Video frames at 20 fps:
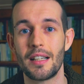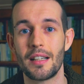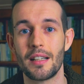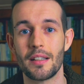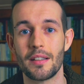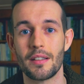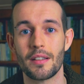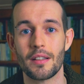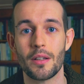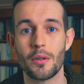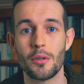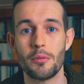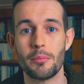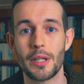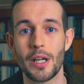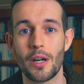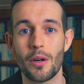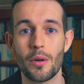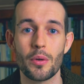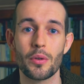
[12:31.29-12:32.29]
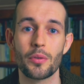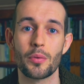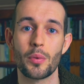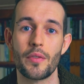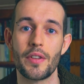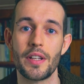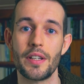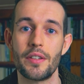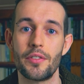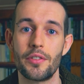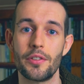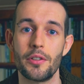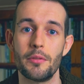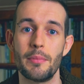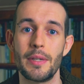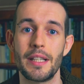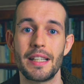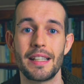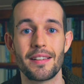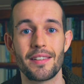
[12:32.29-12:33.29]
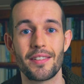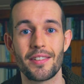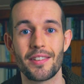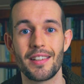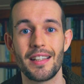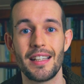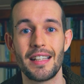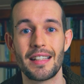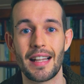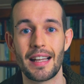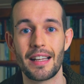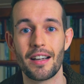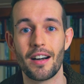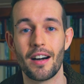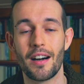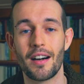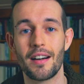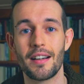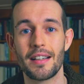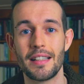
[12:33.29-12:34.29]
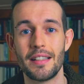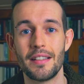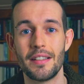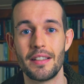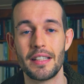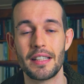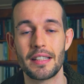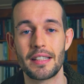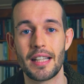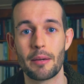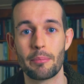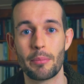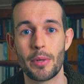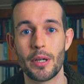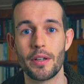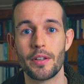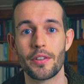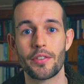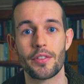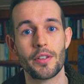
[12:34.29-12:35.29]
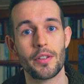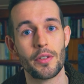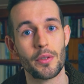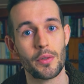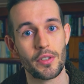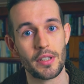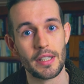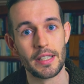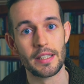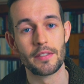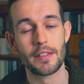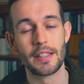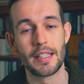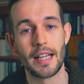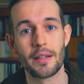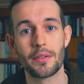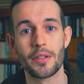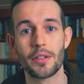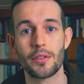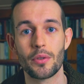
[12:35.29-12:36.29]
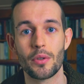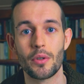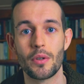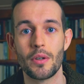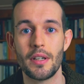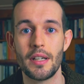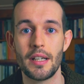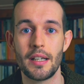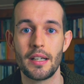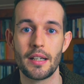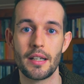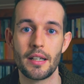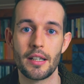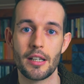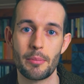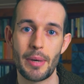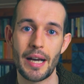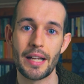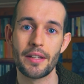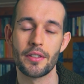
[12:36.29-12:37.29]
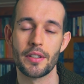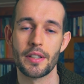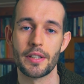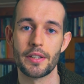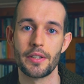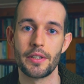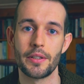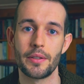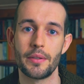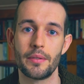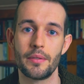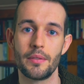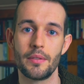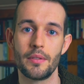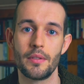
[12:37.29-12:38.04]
and lo and behold, within 2 minutes, they are indeed that person who's leaving out the door and abandoning you.